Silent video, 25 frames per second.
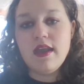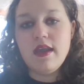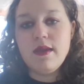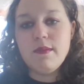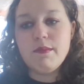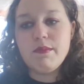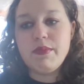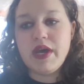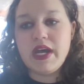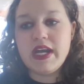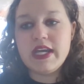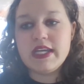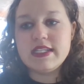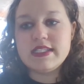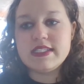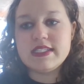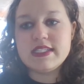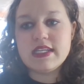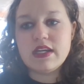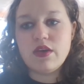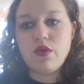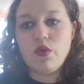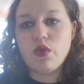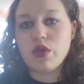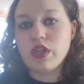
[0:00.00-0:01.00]
but
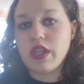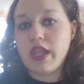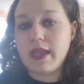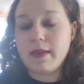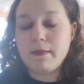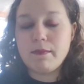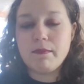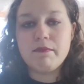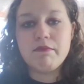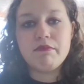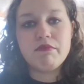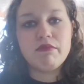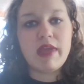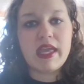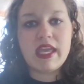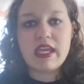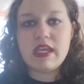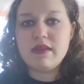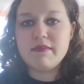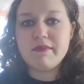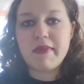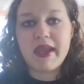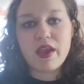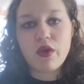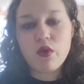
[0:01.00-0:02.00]
or like
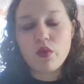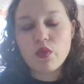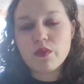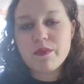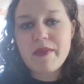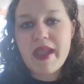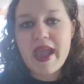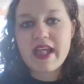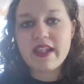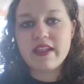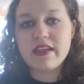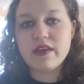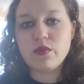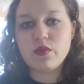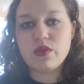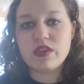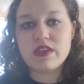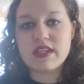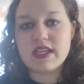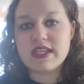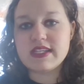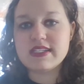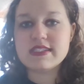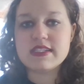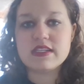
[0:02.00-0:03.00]
making my own palette with
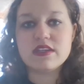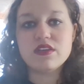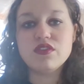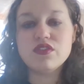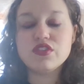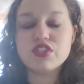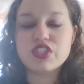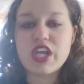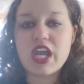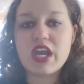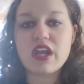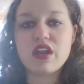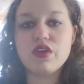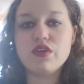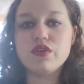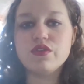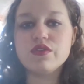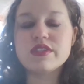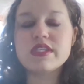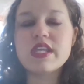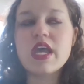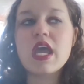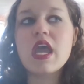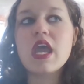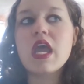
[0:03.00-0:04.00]
like single
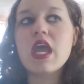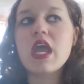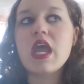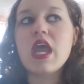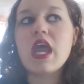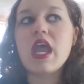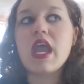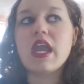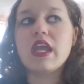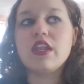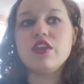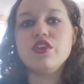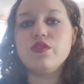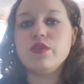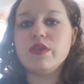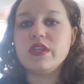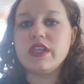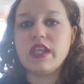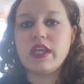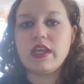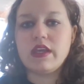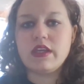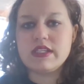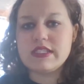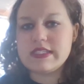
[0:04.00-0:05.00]
shadows and doing
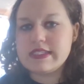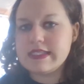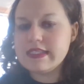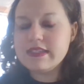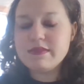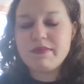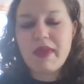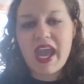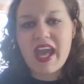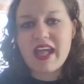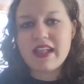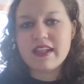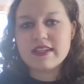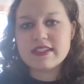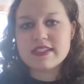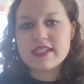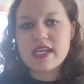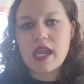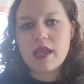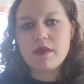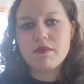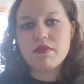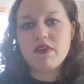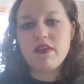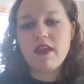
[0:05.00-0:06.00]
like a Z palette
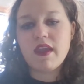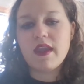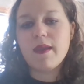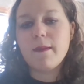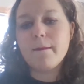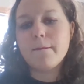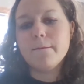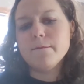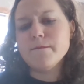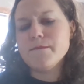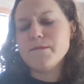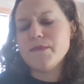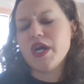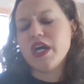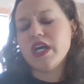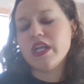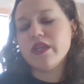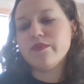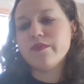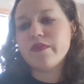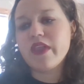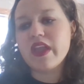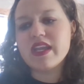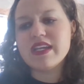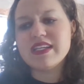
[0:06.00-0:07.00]
type thing.
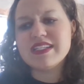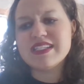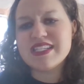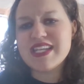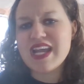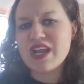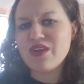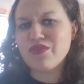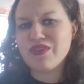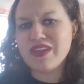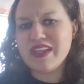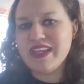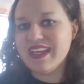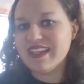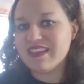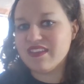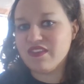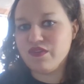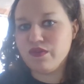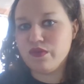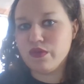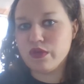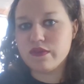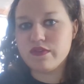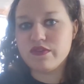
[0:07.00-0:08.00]
but it's not really at the
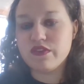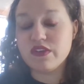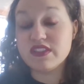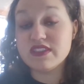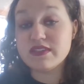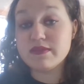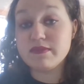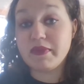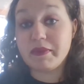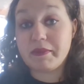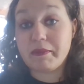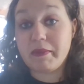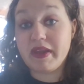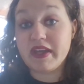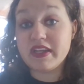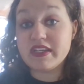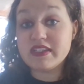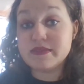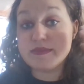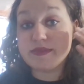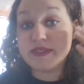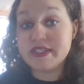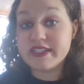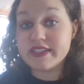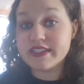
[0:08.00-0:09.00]
forefront of my
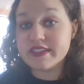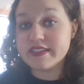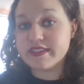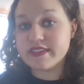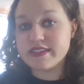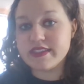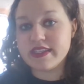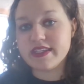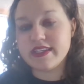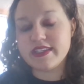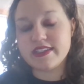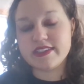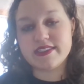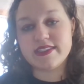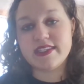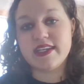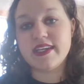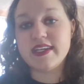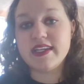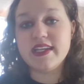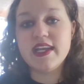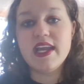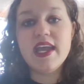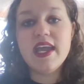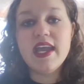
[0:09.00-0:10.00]
mind because, like I
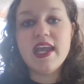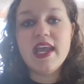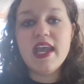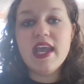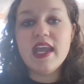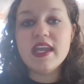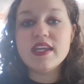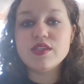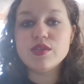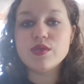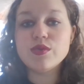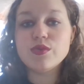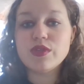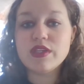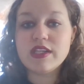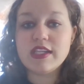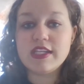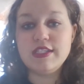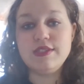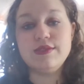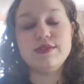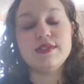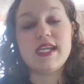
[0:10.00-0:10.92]
said, I don't really use